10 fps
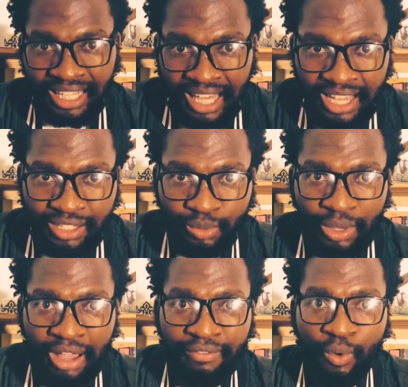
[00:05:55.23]
case
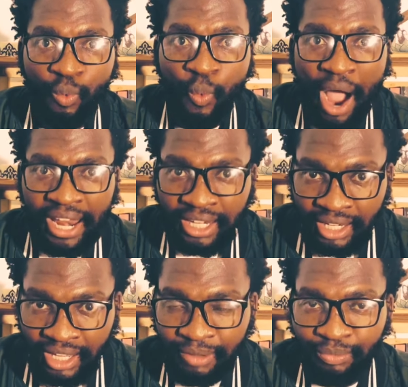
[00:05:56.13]
we ever
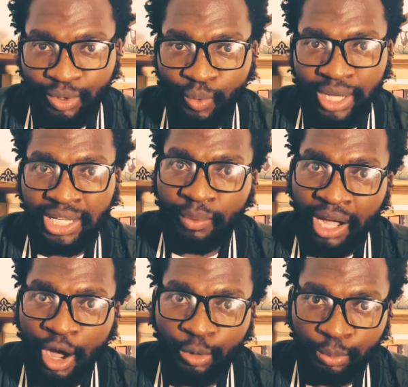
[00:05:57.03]
wonder what our
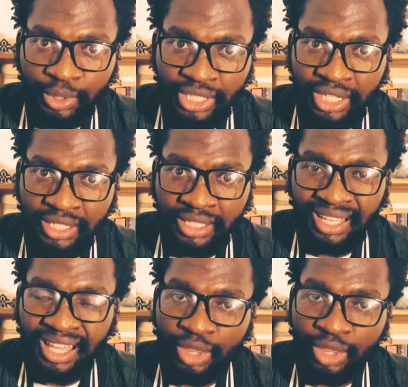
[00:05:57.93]
output is,